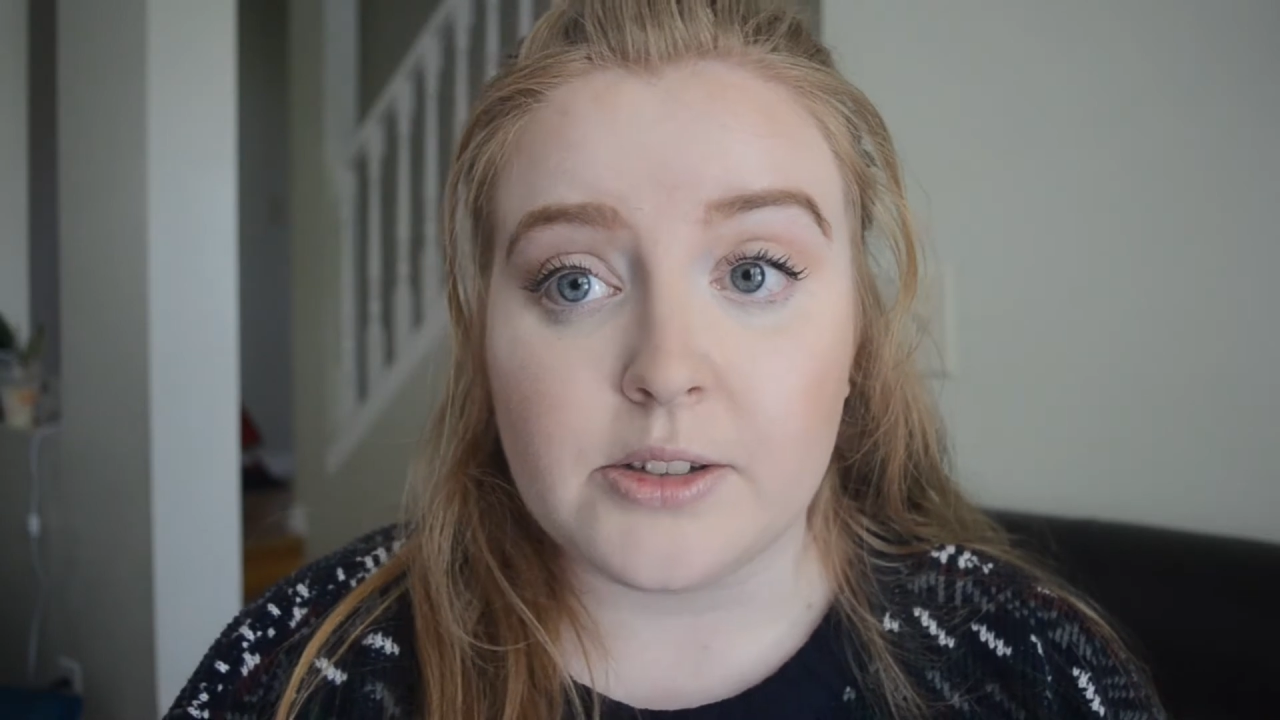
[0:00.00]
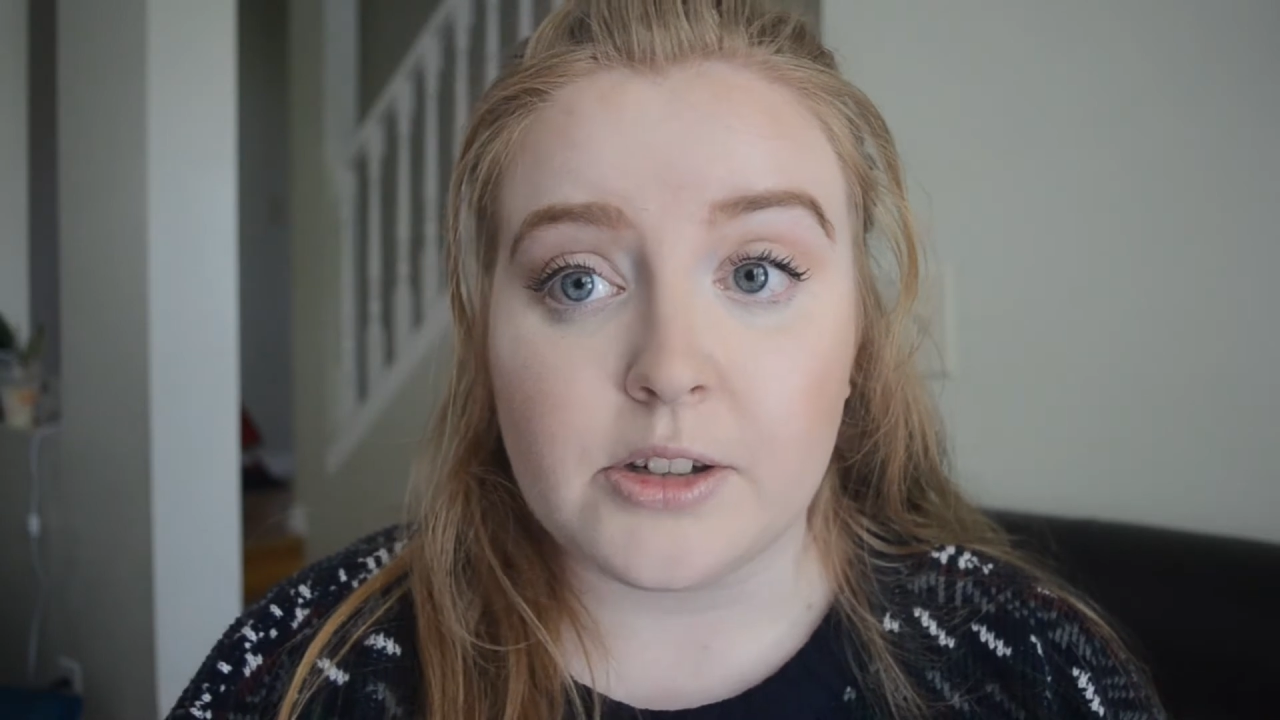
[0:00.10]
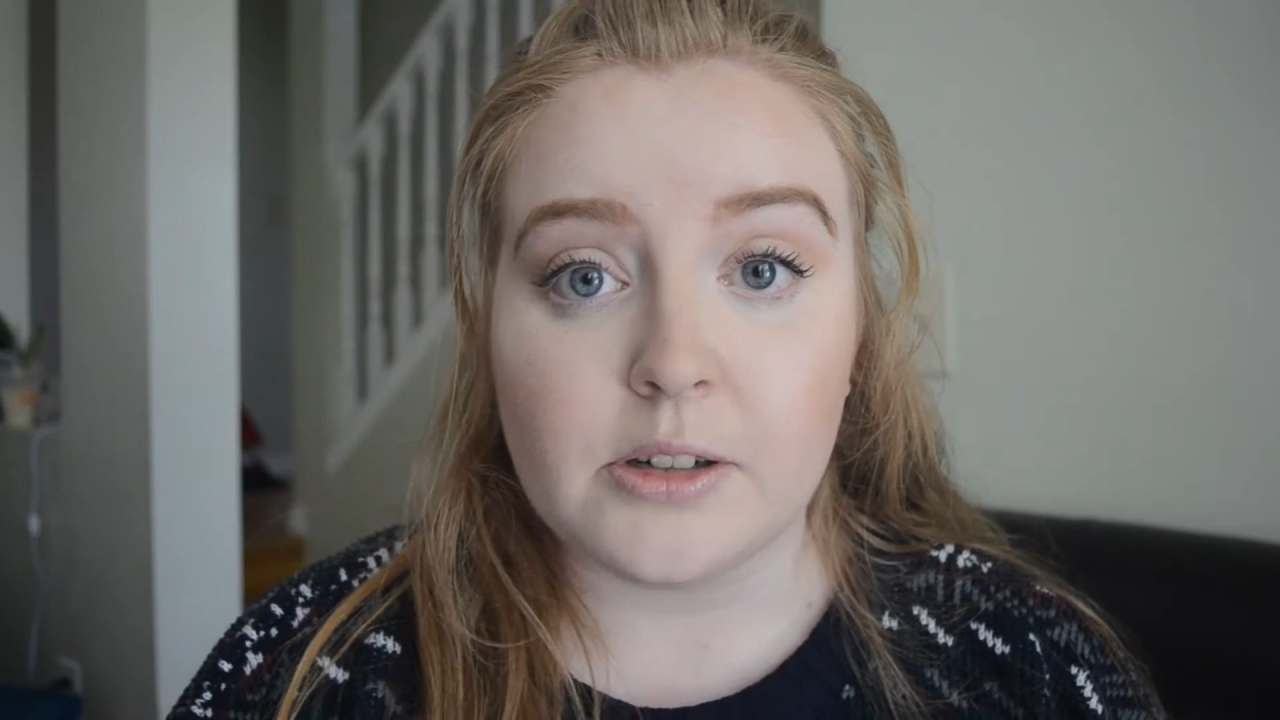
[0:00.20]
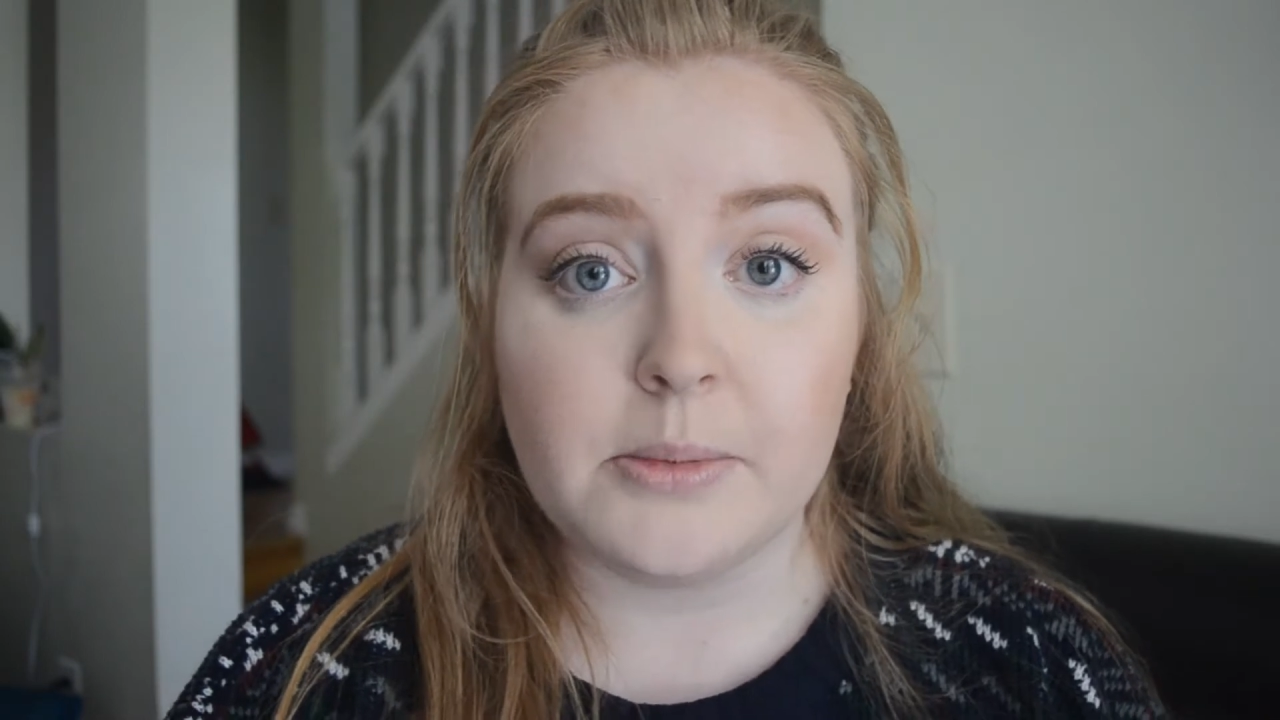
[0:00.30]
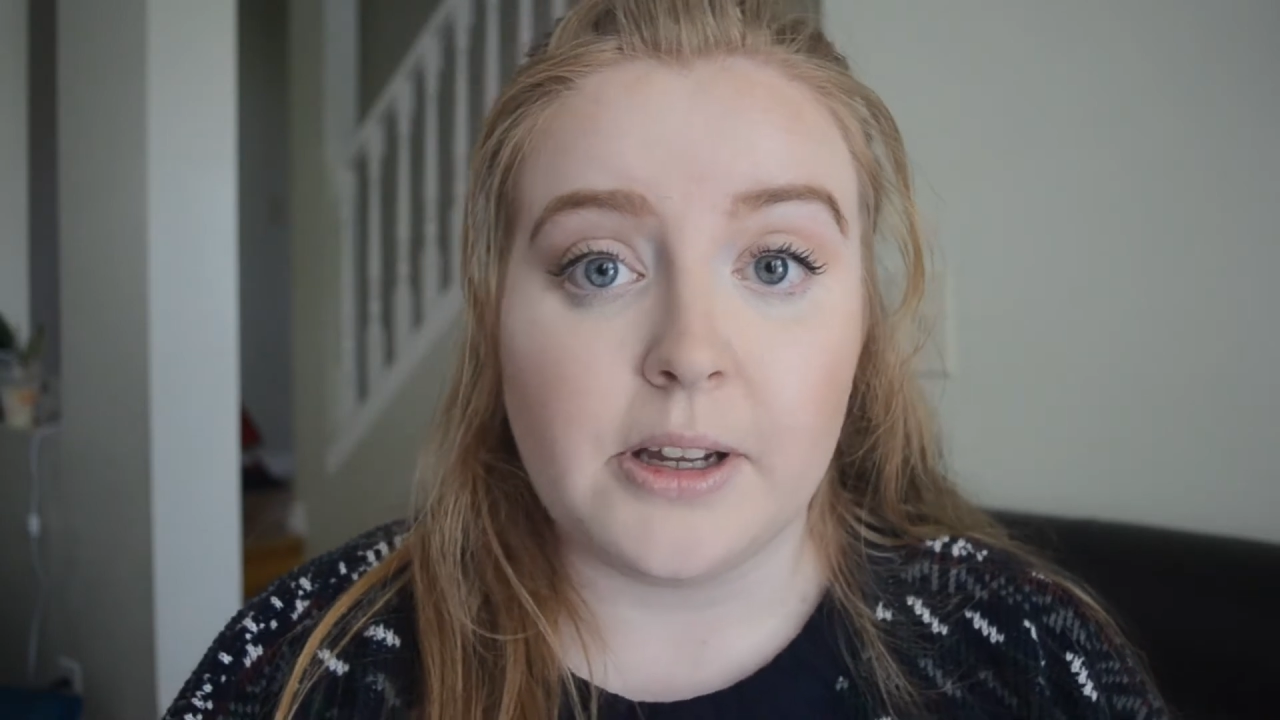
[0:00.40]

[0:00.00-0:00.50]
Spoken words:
term,